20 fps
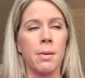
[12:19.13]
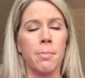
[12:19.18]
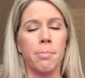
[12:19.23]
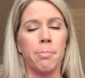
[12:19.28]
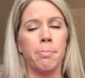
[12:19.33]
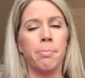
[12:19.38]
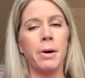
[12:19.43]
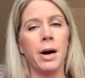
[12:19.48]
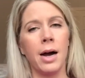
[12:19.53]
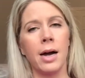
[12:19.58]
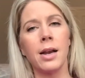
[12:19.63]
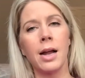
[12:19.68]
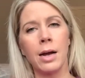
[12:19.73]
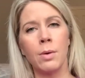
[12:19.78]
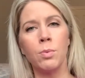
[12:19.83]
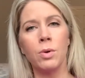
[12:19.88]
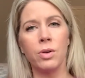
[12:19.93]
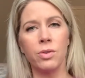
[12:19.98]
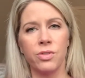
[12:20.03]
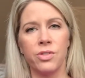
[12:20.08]
But I
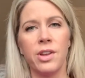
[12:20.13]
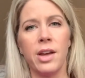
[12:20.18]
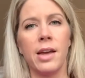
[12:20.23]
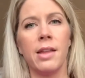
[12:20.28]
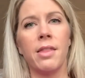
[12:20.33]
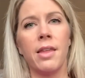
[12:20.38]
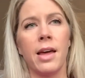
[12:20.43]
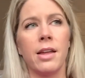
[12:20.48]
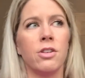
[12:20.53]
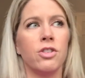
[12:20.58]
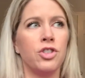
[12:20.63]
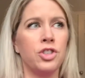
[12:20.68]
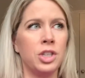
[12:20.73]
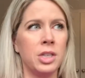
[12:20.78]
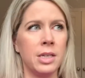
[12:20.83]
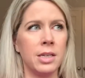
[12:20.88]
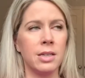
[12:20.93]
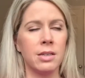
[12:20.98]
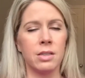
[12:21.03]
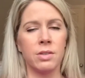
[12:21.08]
will say that
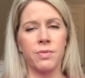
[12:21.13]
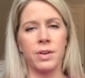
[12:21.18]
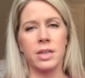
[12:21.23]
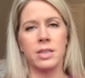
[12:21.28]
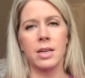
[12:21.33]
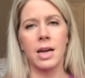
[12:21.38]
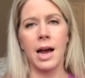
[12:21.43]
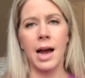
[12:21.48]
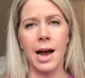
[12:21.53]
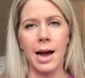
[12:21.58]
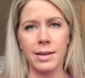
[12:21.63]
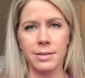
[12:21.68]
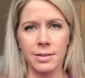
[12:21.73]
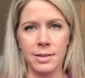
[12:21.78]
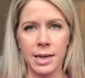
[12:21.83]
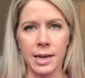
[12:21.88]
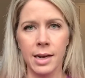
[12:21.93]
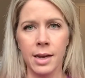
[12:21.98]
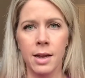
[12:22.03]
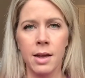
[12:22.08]
she is
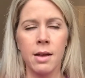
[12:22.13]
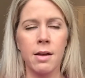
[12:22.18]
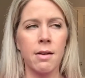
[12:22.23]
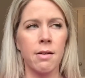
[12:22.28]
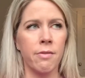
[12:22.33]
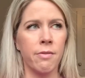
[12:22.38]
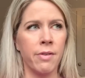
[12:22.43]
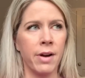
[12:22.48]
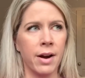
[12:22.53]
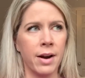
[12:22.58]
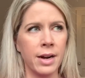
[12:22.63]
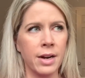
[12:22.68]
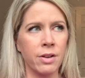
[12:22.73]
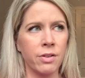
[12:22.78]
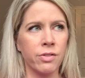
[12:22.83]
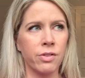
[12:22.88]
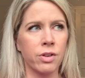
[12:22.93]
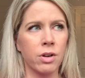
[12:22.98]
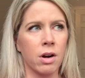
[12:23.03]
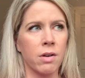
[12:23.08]
fantastic, very
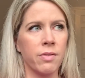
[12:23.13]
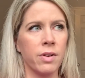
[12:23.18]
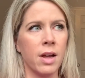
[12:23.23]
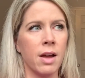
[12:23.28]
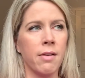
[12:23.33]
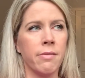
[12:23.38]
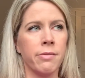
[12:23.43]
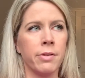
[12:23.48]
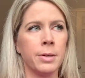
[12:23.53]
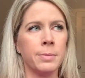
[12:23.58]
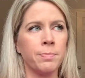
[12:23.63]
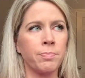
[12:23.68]
conservative.